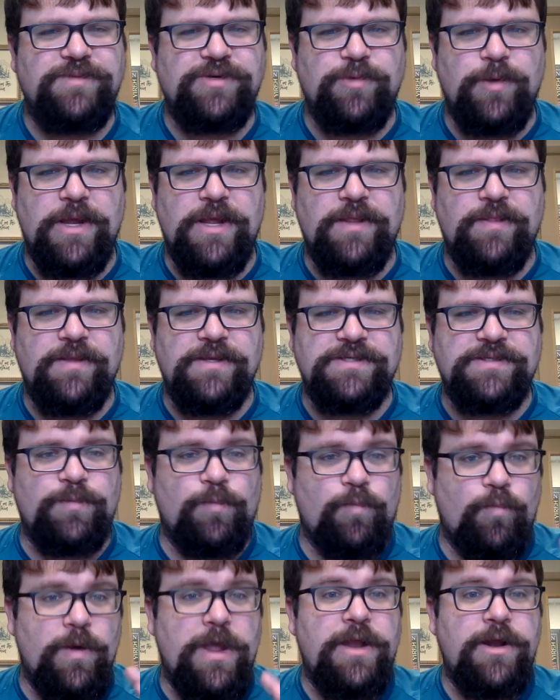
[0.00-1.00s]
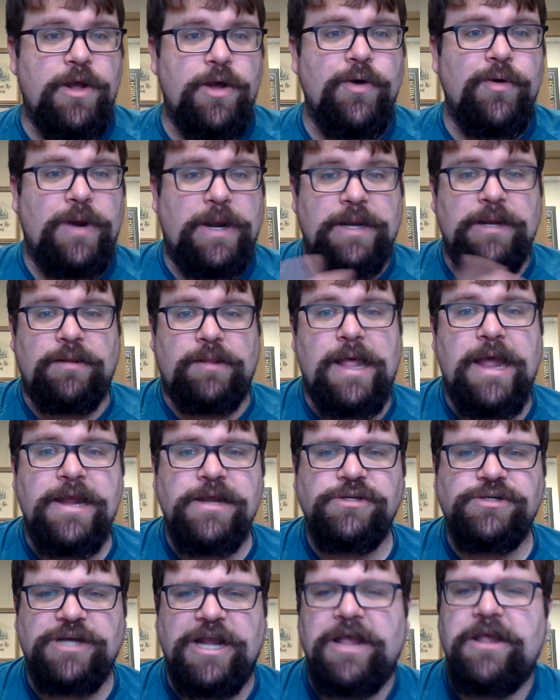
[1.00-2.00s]
between this widow and
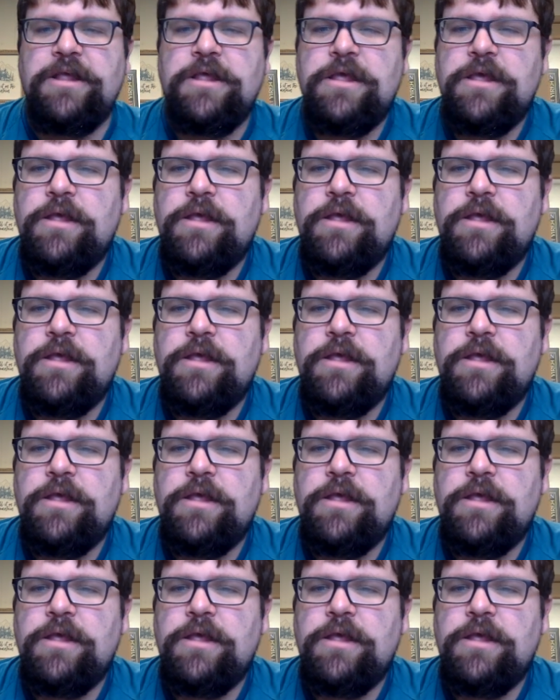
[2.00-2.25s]
Elijah.